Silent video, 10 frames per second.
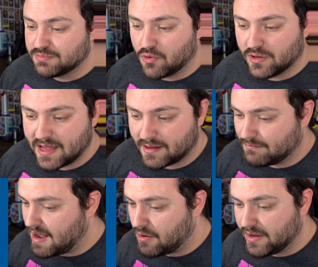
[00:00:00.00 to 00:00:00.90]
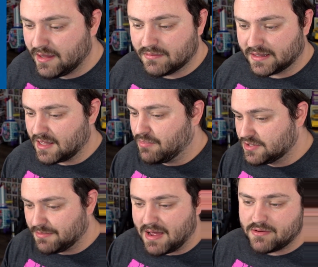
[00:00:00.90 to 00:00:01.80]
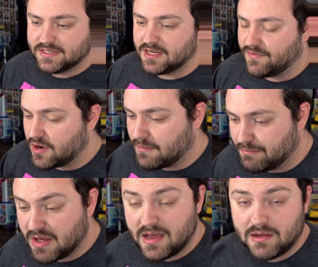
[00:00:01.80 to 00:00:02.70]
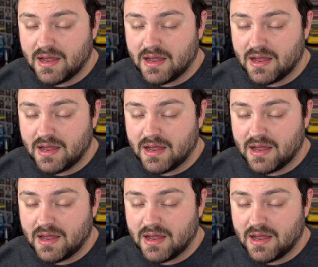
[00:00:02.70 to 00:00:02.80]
more like Maui, like they put some Maui stuff on him, but